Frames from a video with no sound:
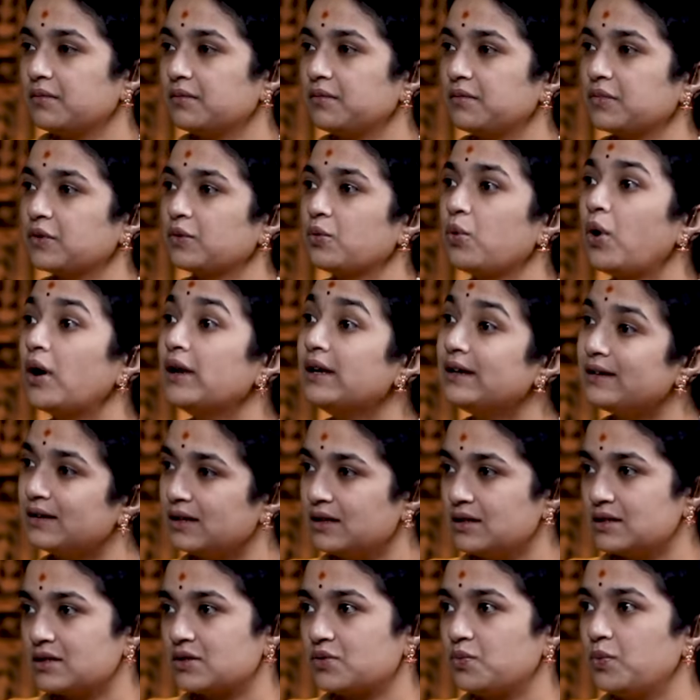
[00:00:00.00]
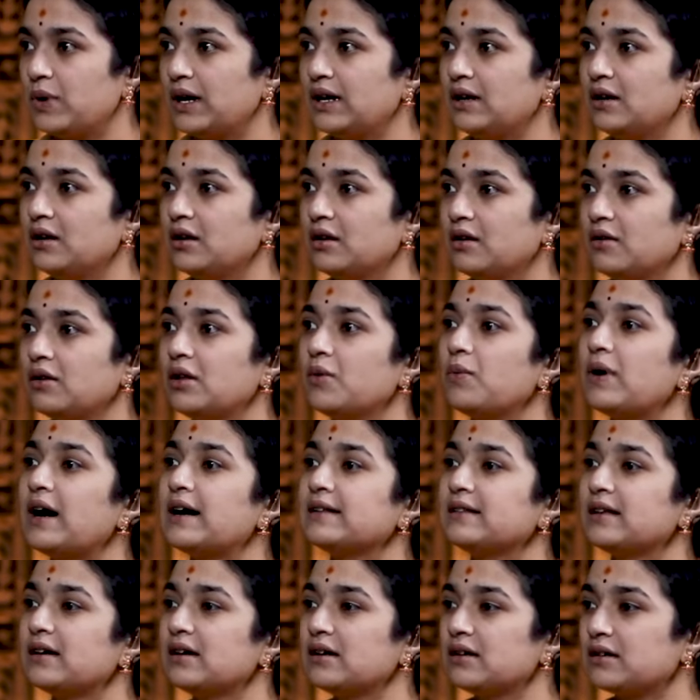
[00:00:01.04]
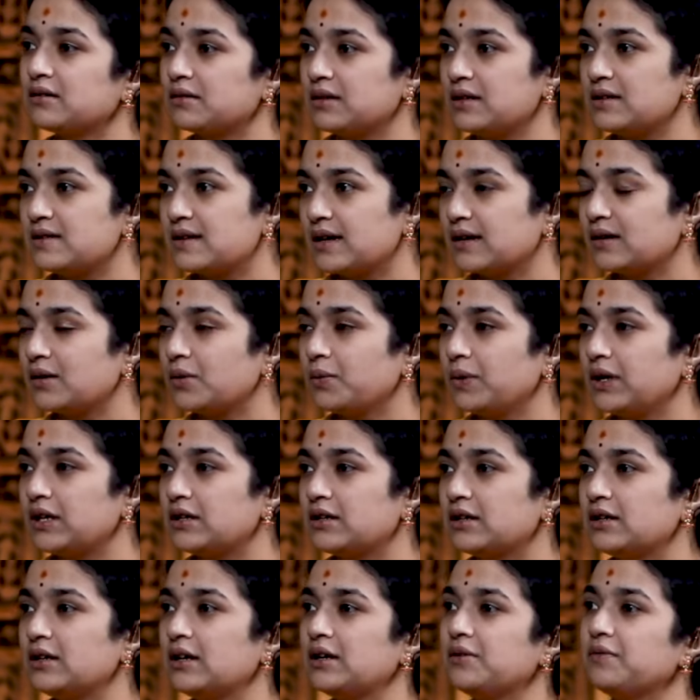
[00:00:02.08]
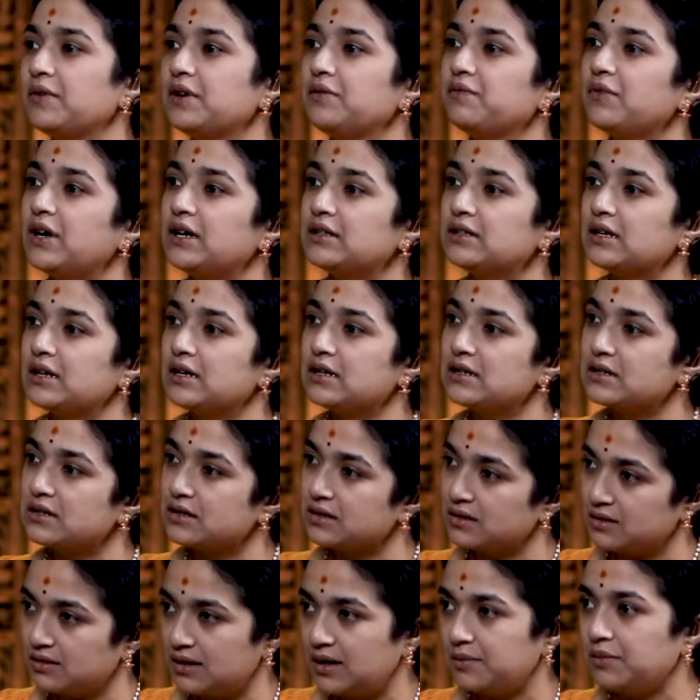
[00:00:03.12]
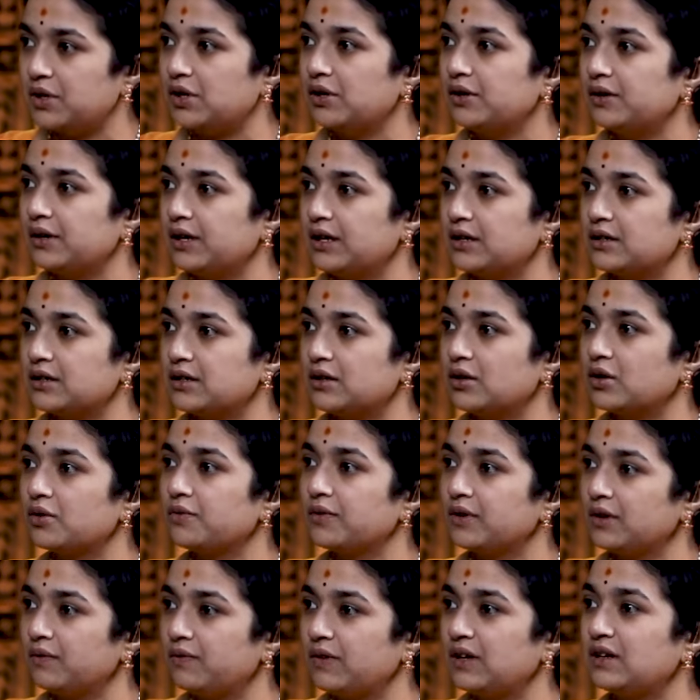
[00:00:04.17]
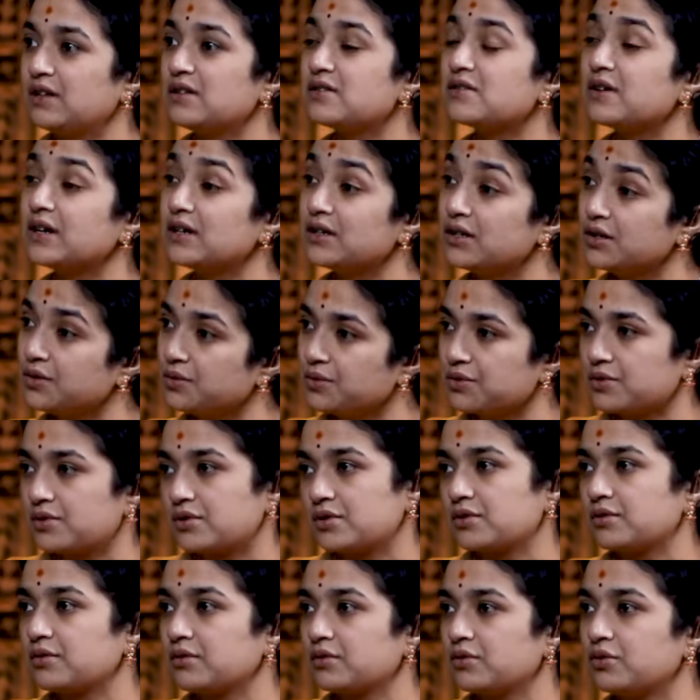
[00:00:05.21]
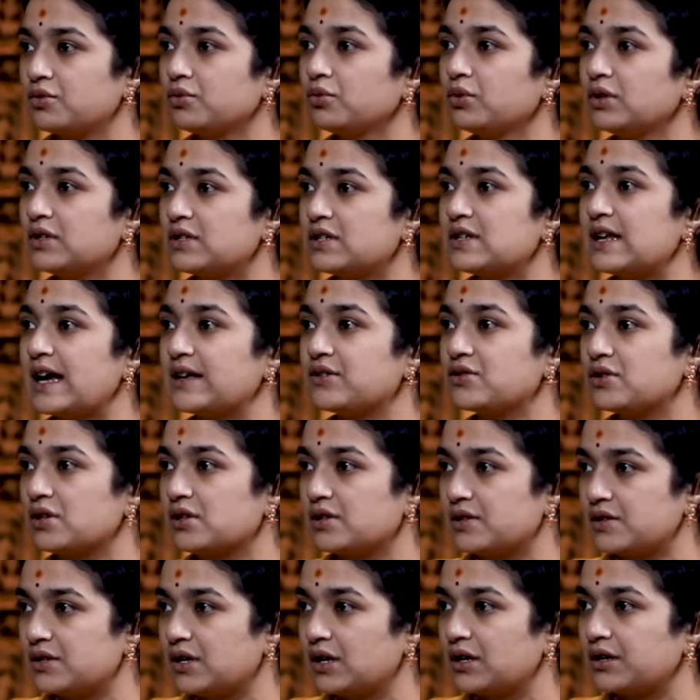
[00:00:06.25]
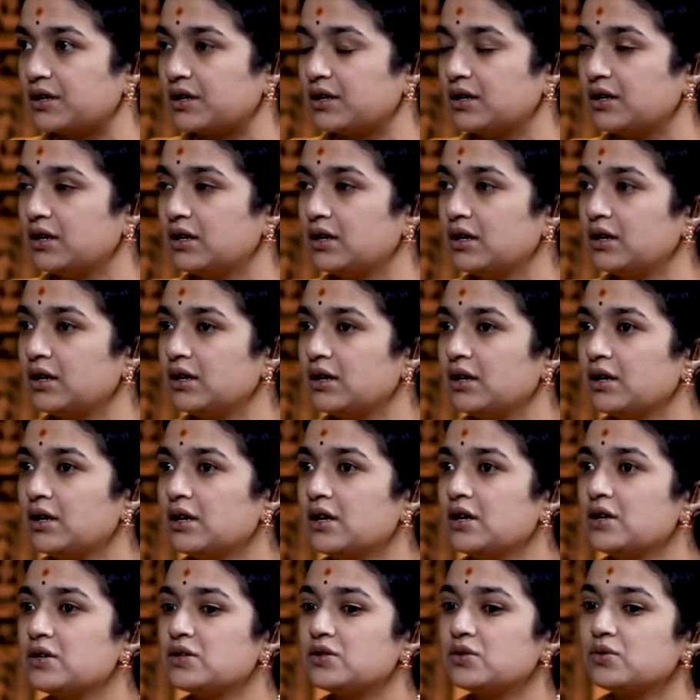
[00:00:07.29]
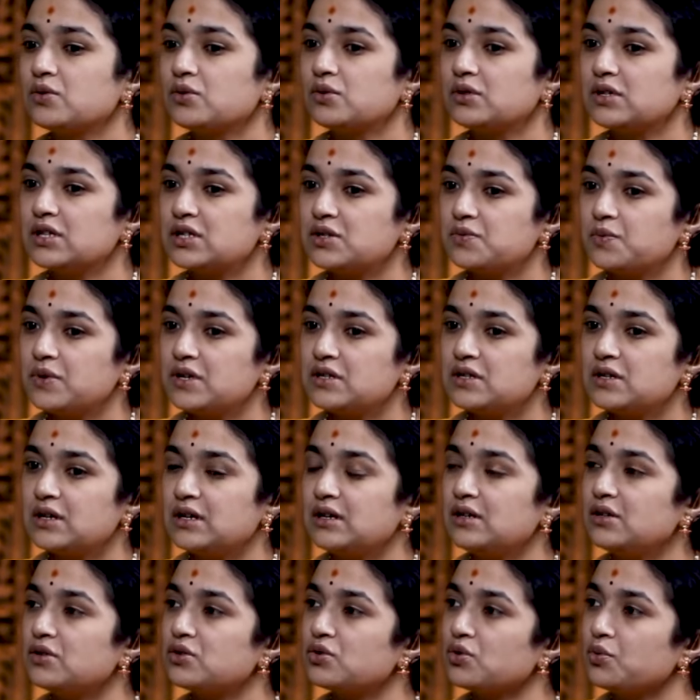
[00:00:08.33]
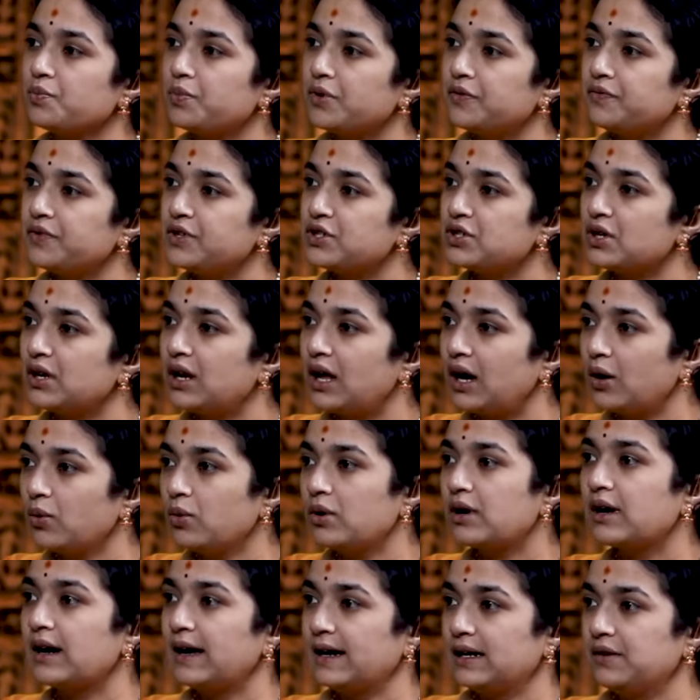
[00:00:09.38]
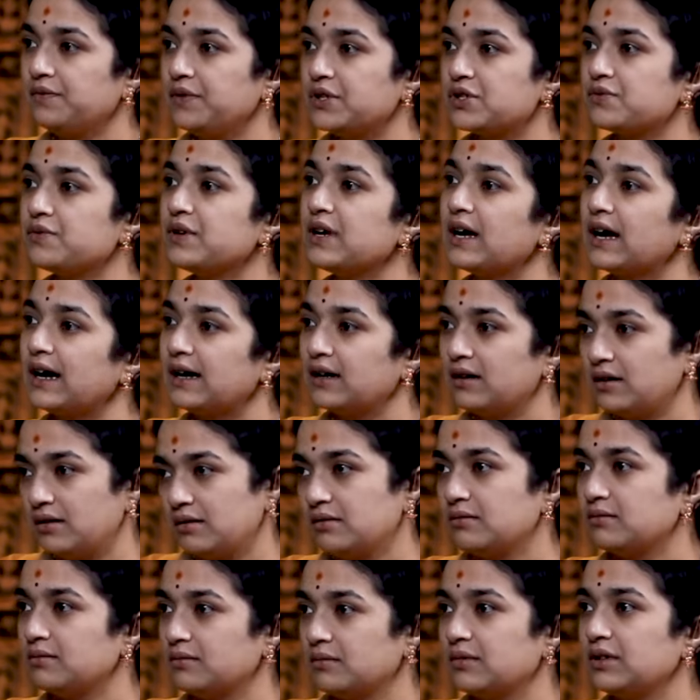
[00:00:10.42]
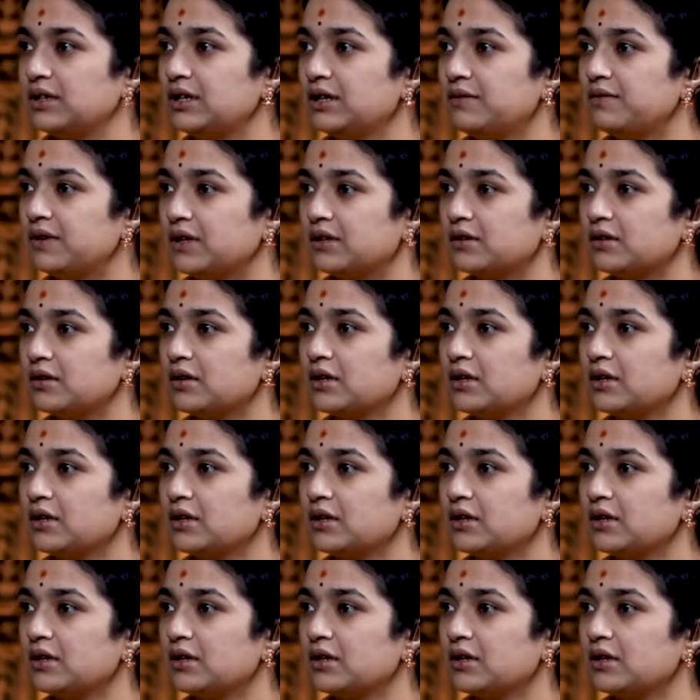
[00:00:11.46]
qualities when the Vata is aggravated and when Vata is ameliorated or it is reduced to its natural state. So this was a superficial outline which we had given